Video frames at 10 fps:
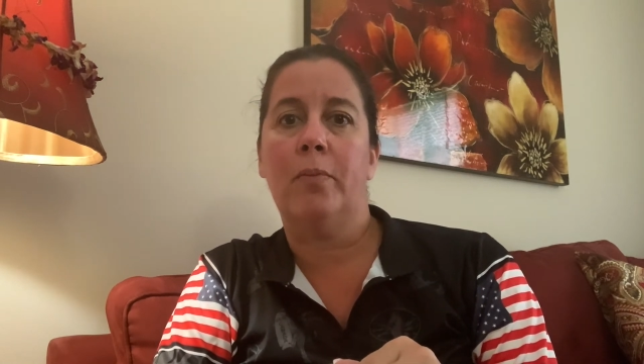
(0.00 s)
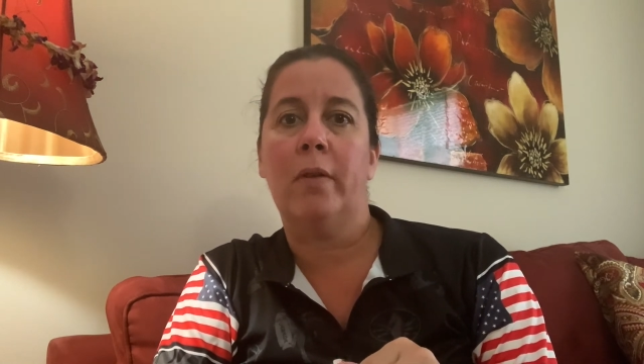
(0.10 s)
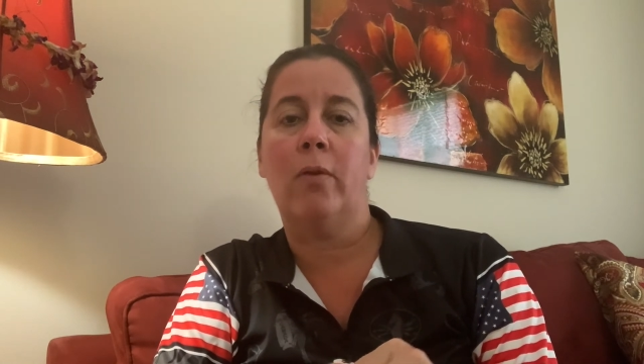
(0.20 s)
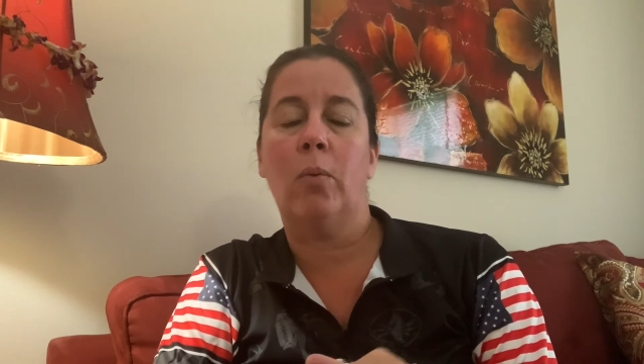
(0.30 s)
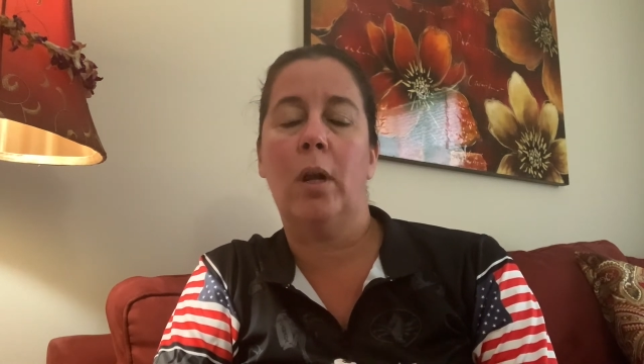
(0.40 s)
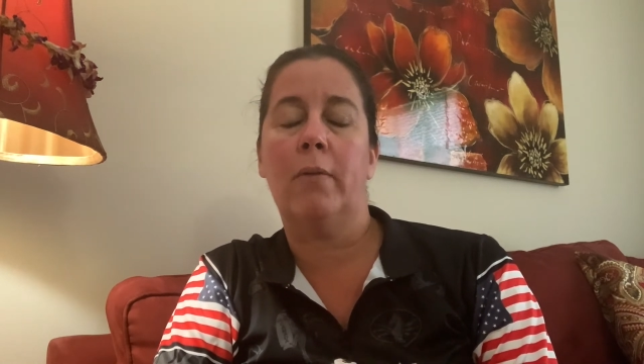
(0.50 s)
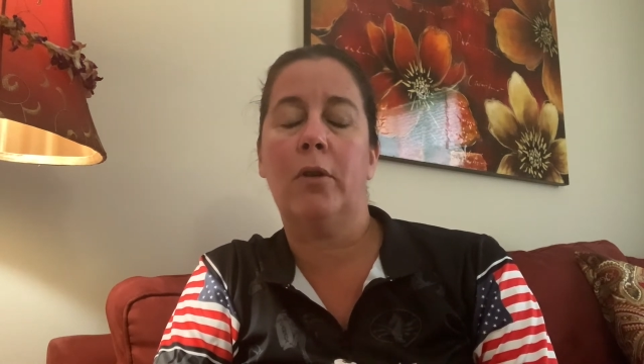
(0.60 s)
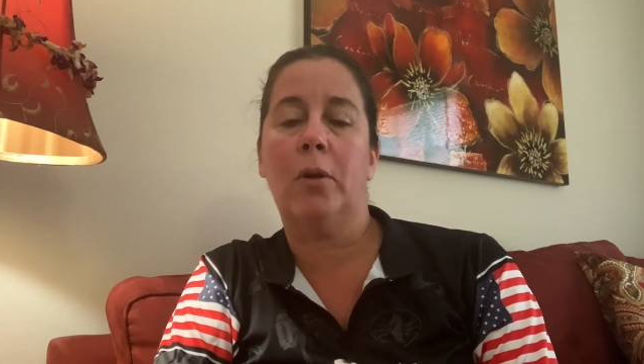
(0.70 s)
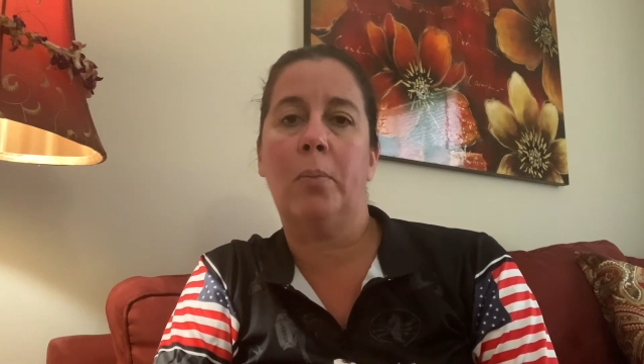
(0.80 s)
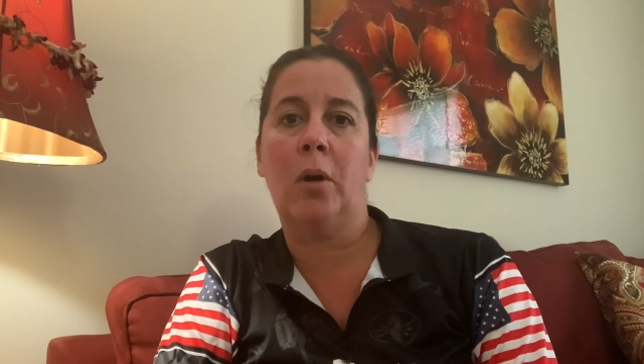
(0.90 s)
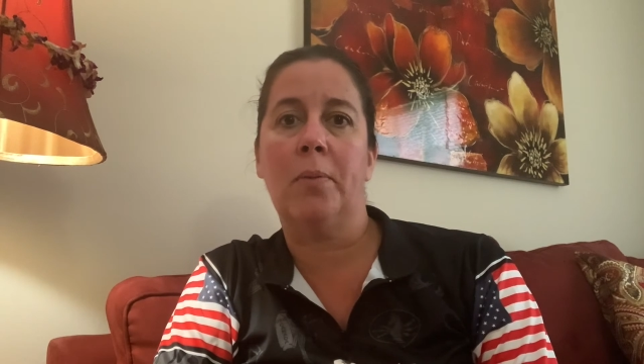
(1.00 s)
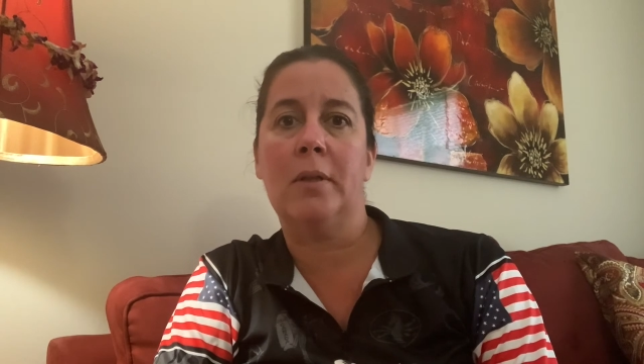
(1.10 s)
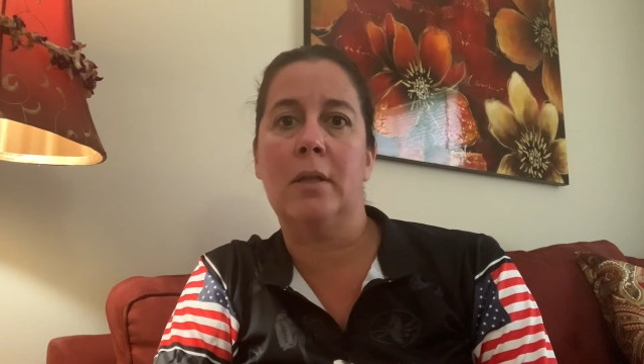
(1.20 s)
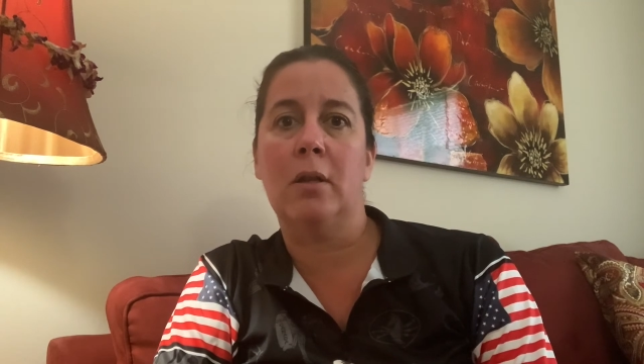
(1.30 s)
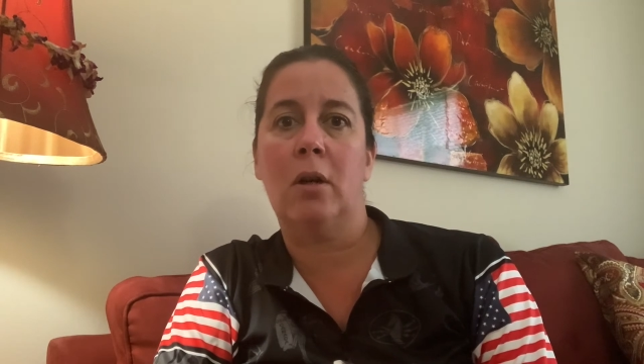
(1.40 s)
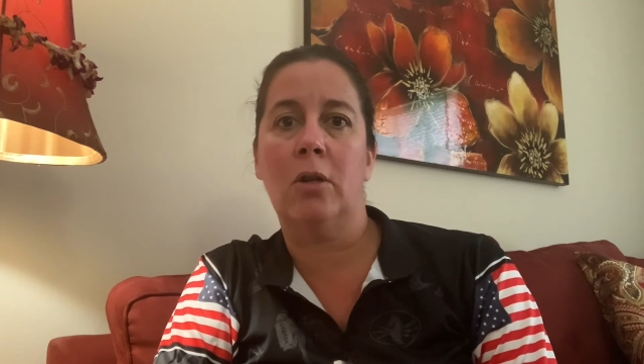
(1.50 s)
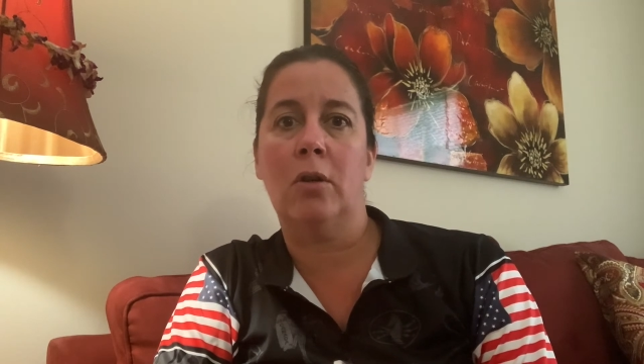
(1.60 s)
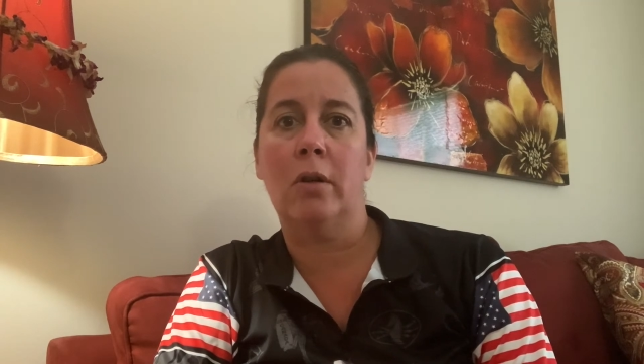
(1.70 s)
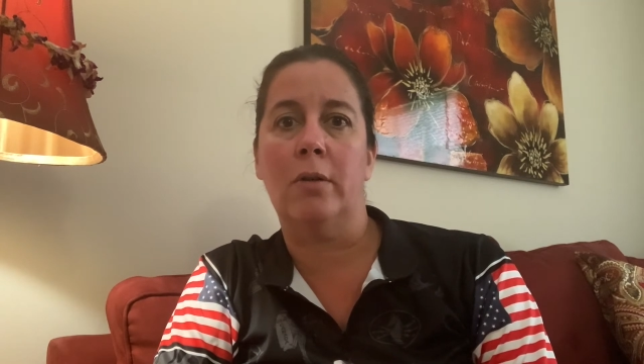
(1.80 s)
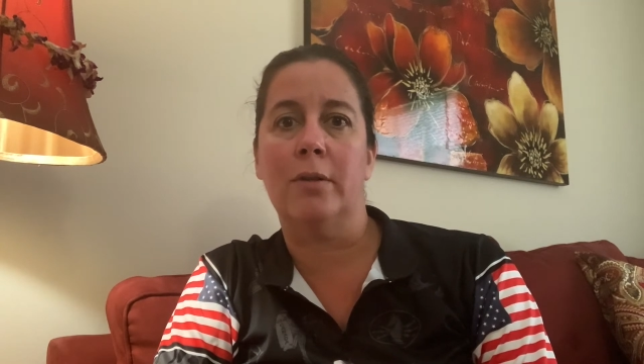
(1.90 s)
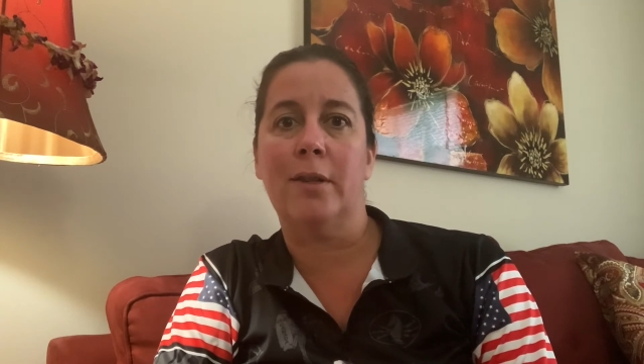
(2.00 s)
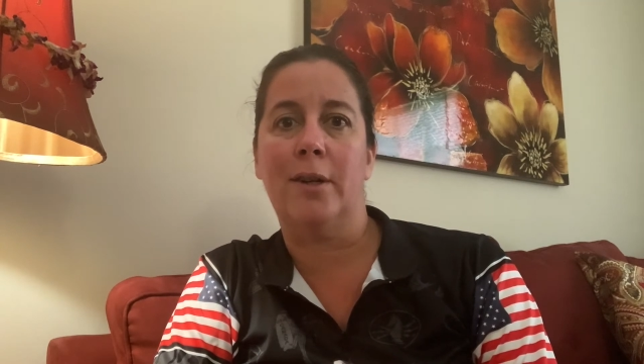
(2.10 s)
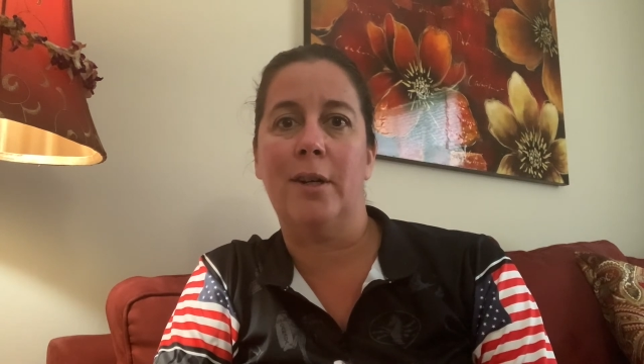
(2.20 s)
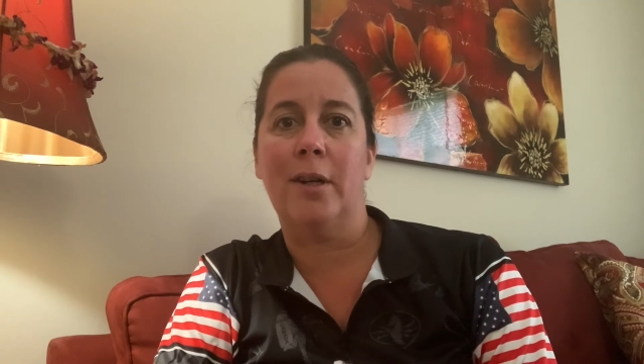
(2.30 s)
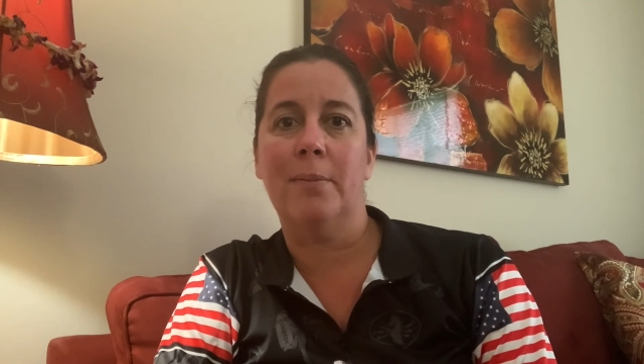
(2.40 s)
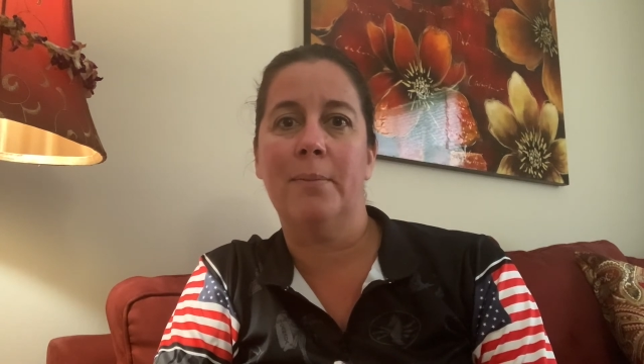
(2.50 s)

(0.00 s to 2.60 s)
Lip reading: for whatever your purposes are and your goals are.